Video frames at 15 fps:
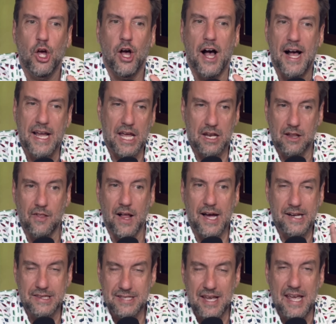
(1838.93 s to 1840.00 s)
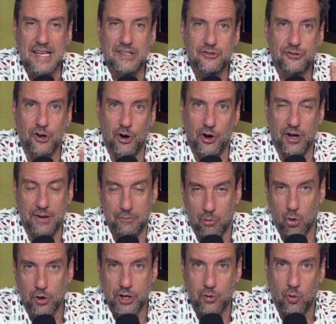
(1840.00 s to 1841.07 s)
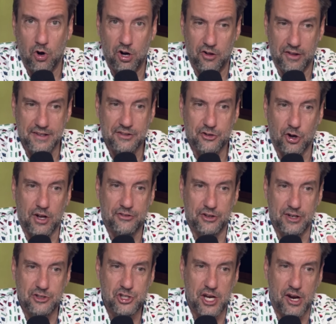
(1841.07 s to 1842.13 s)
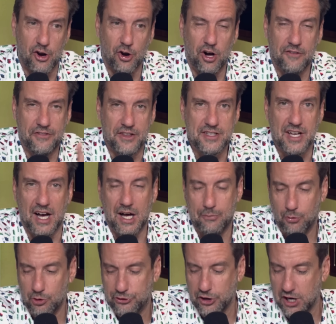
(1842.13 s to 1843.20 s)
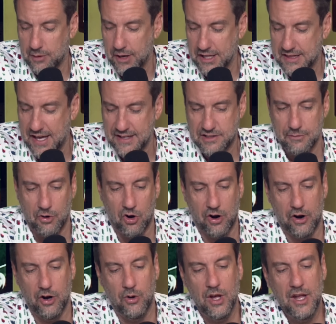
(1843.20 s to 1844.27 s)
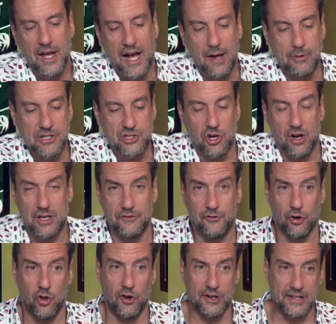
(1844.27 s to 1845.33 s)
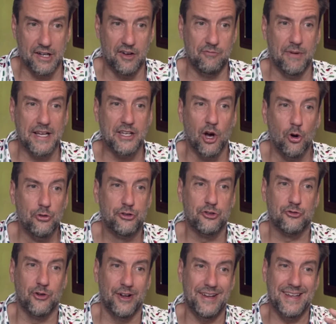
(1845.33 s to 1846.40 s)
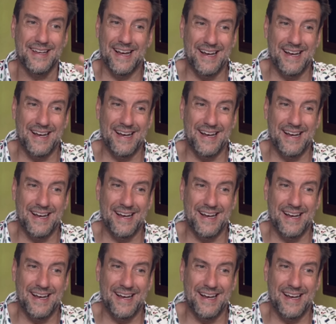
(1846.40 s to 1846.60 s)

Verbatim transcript: I got a lot of takes on Morgan Wallen tossing a chair off the top. We'll talk about that tomorrow. I've been talking for long enough. My nose is running.